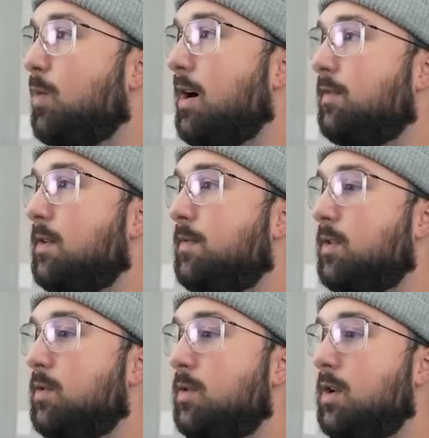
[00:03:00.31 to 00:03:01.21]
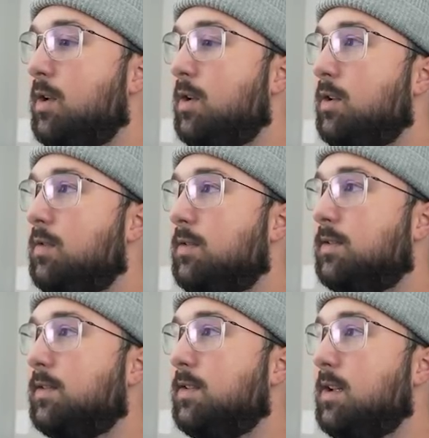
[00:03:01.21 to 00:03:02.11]
wireframe view, you can
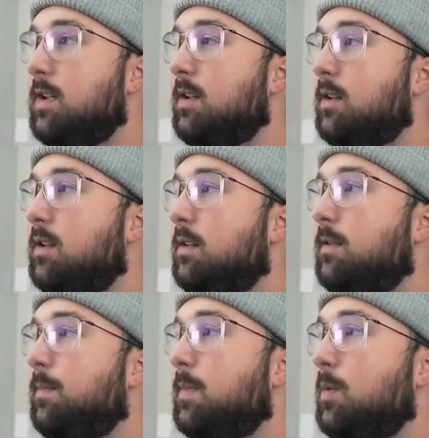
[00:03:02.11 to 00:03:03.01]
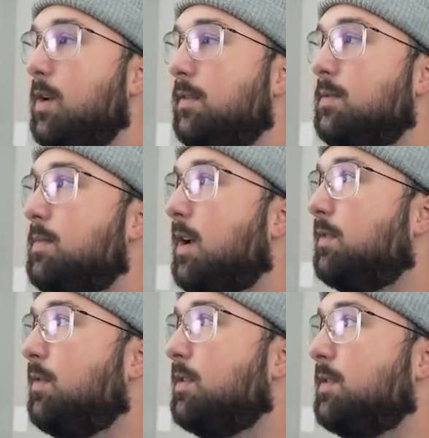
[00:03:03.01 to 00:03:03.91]
see we have some
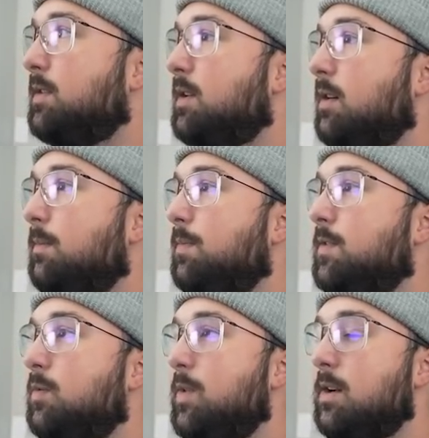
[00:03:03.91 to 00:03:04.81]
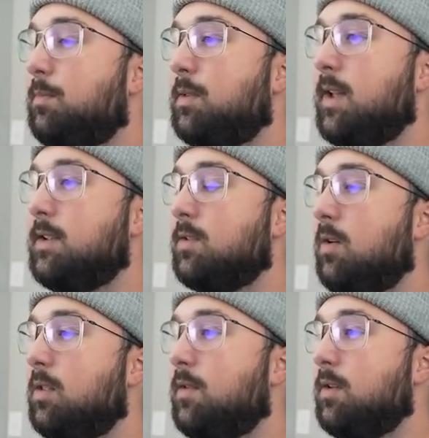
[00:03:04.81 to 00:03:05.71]
nice vertices here. So we can place
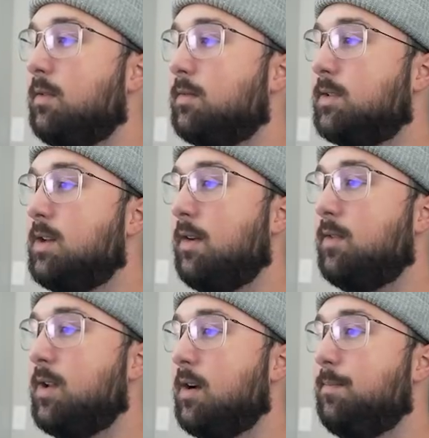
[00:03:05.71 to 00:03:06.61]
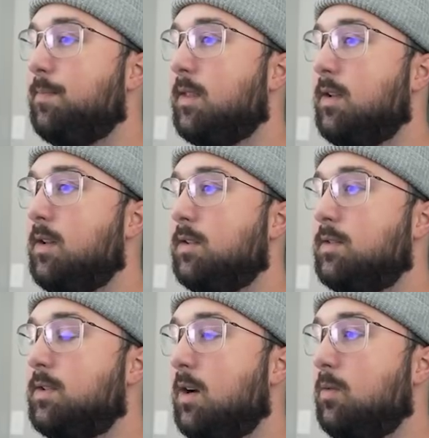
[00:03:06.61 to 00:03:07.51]
all of our stuff on here.
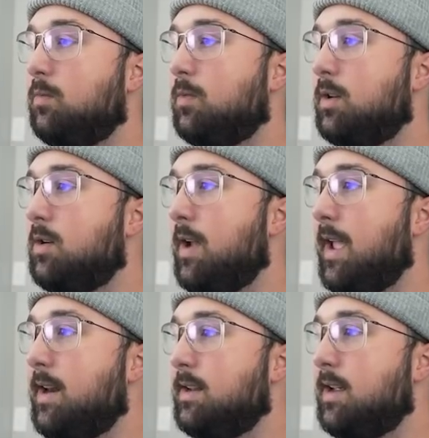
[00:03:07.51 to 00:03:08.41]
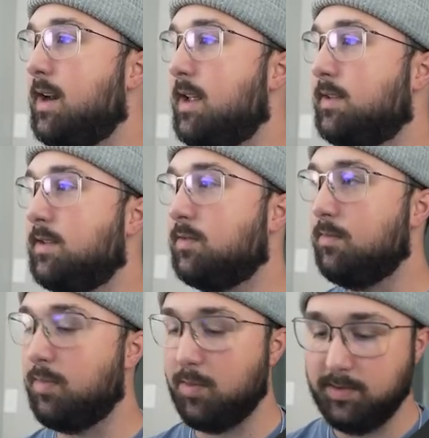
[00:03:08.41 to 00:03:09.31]
So we're gonna go ahead and get an instance
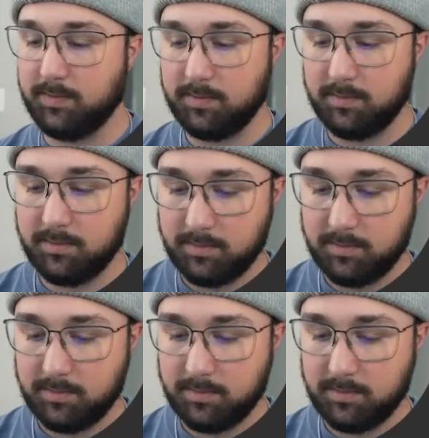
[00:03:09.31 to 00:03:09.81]
on points.